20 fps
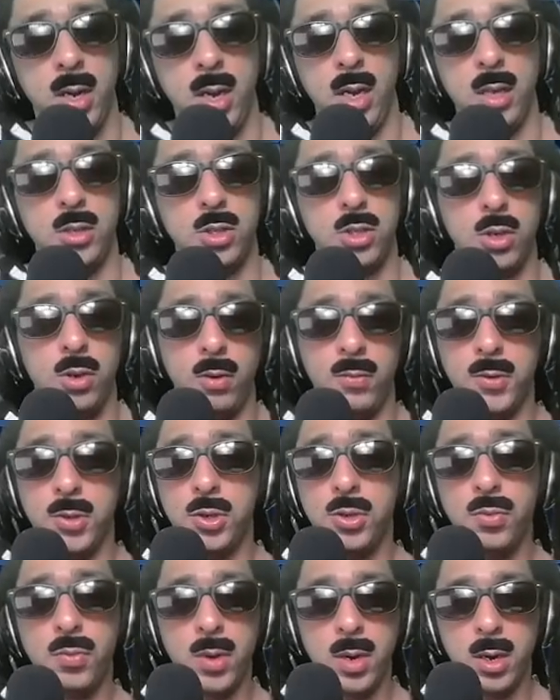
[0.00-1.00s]
And so if you
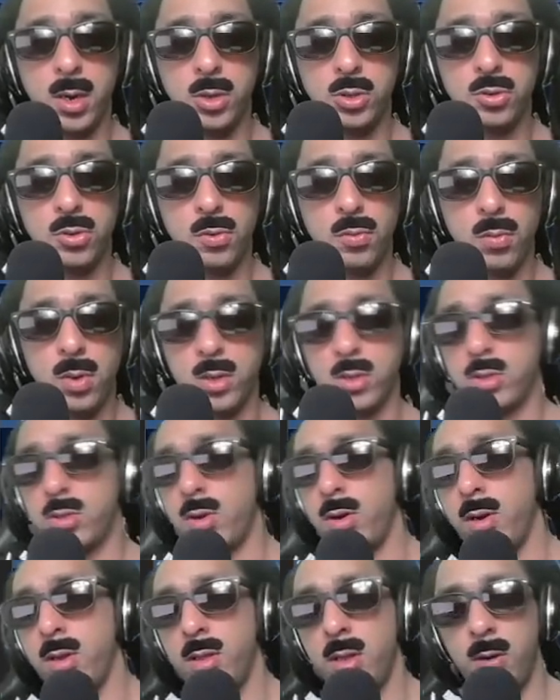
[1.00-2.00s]
do 100 one
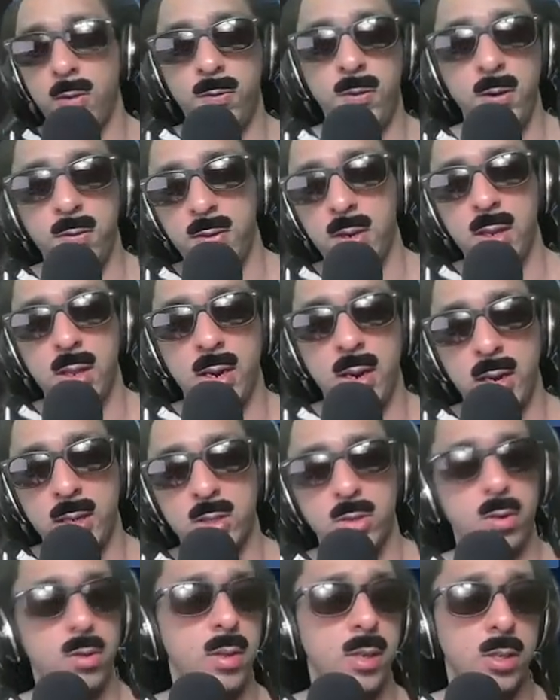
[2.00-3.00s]
turn and then 50 the
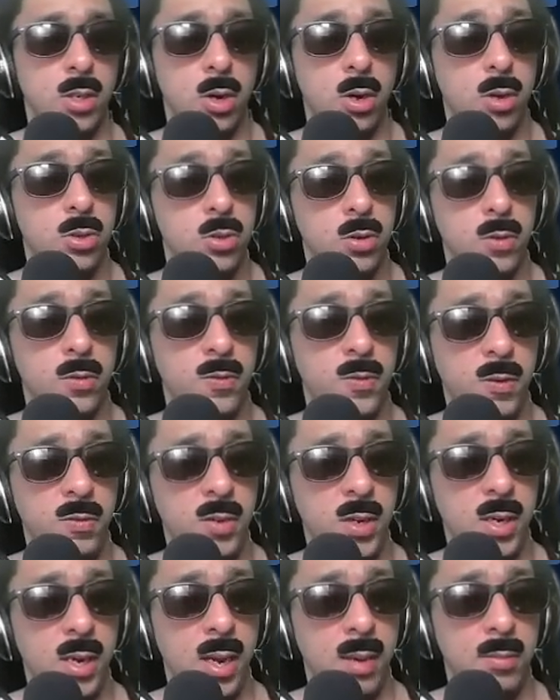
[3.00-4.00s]
next turn, that's
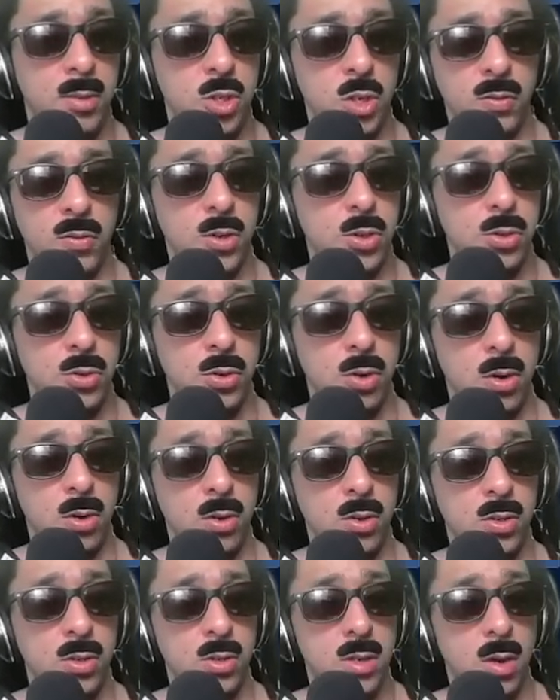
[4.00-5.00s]
150 damage over 2
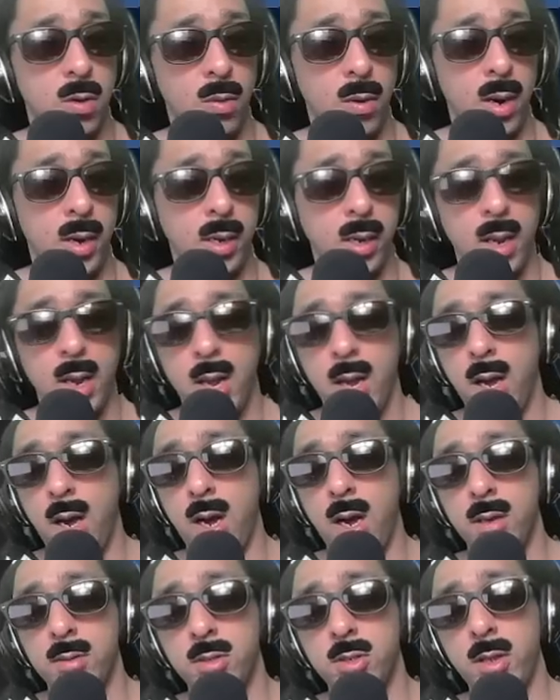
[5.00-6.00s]
turns, right?
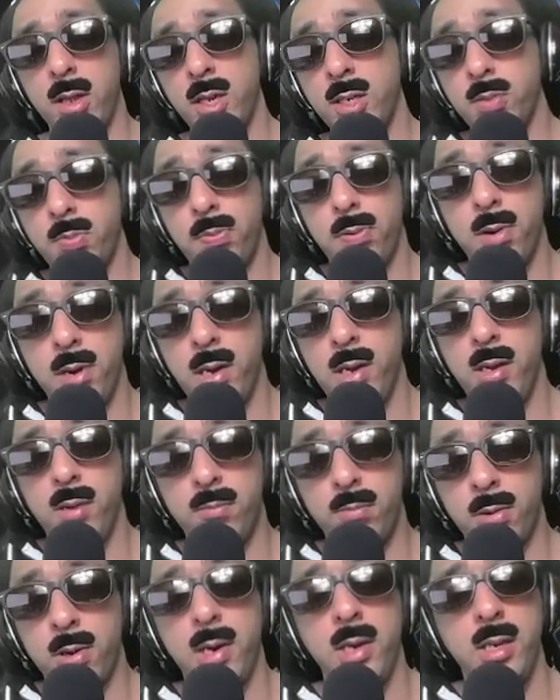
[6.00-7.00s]
So that's pretty
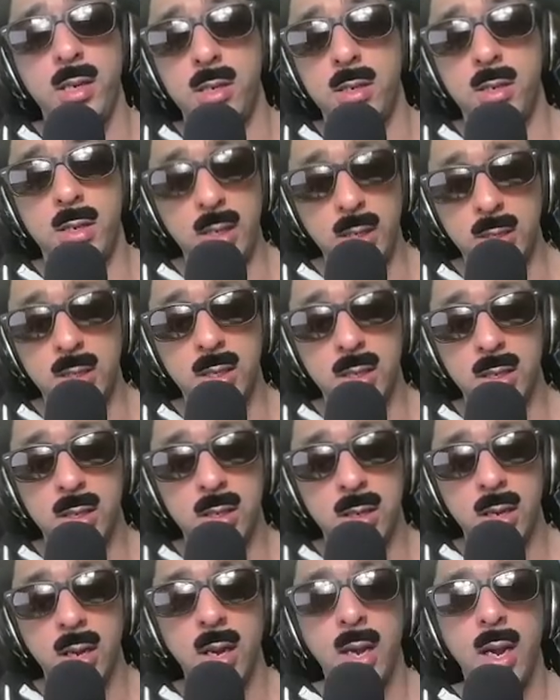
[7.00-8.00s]

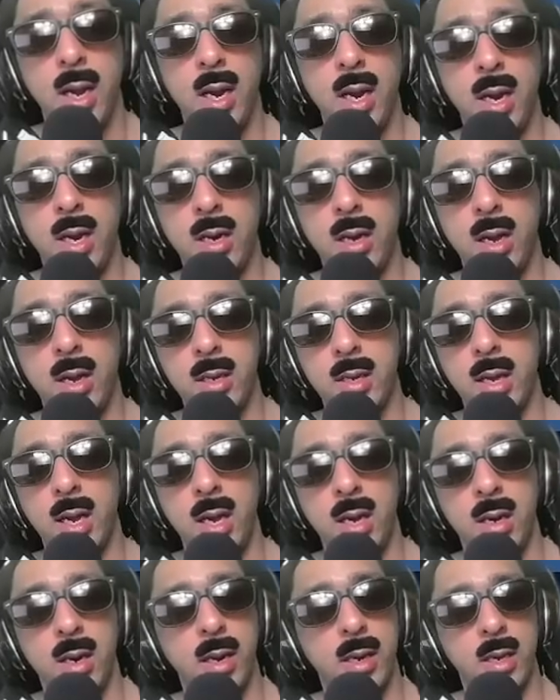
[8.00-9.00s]
decent. And
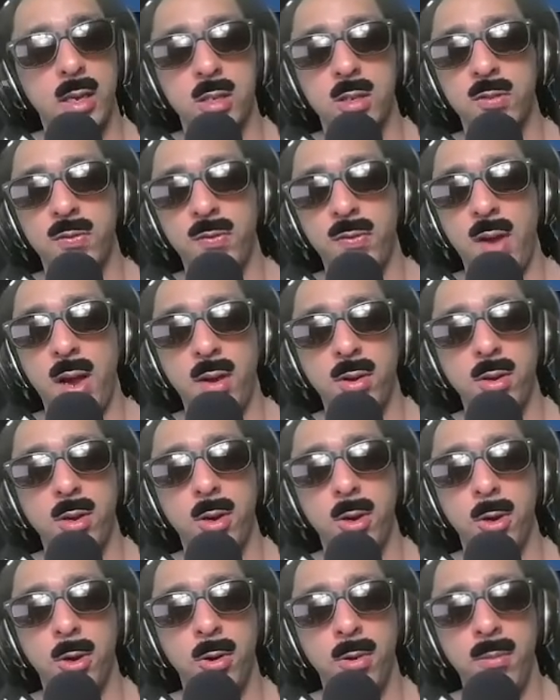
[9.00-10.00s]
again, like, it's found
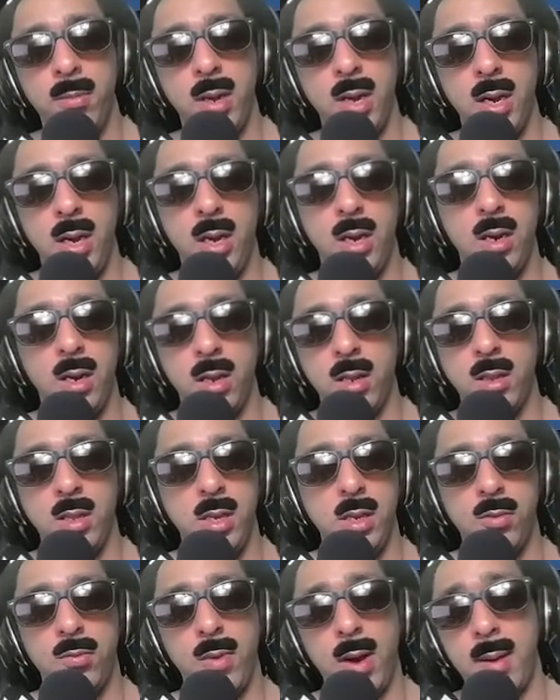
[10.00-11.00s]
a home in
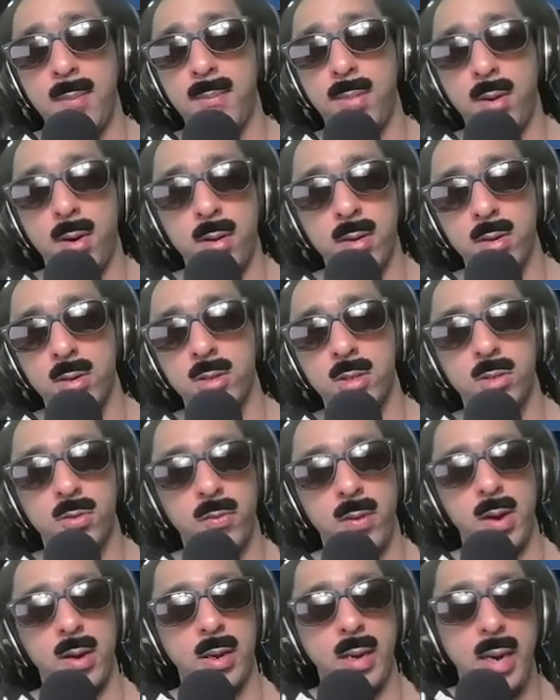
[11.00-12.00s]
the
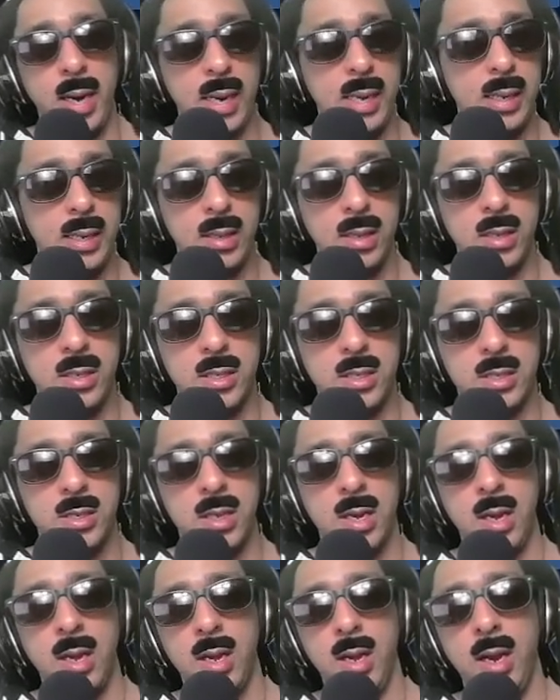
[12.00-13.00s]
Rampardos rare candy
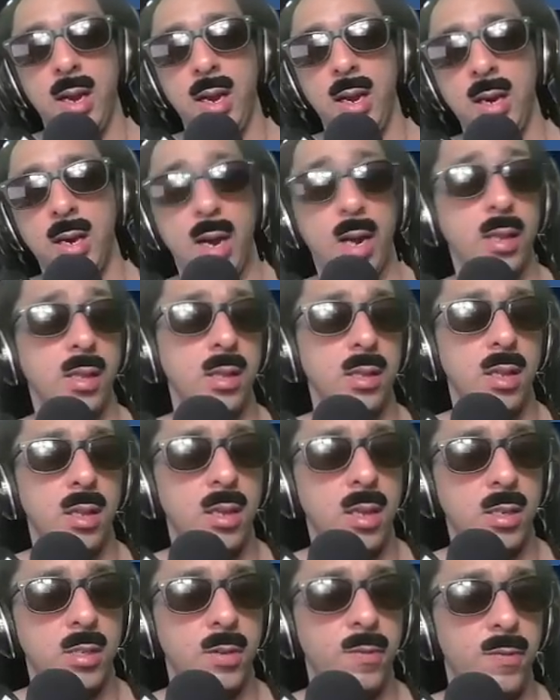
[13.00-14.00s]
lists, and I think
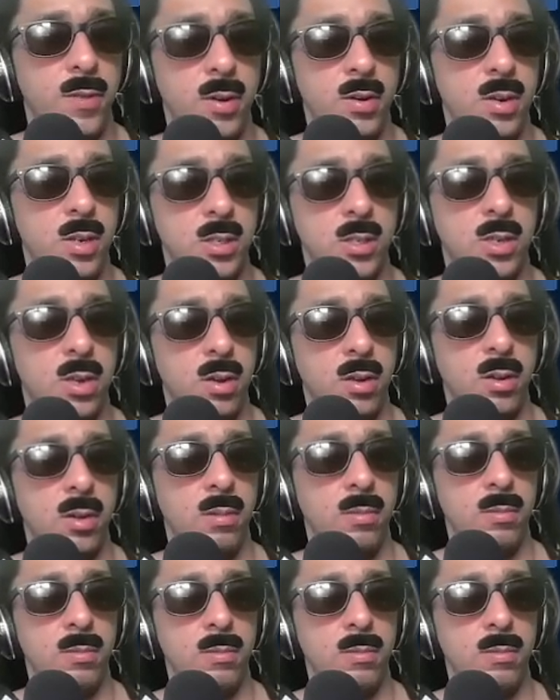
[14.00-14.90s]
that that's a very solid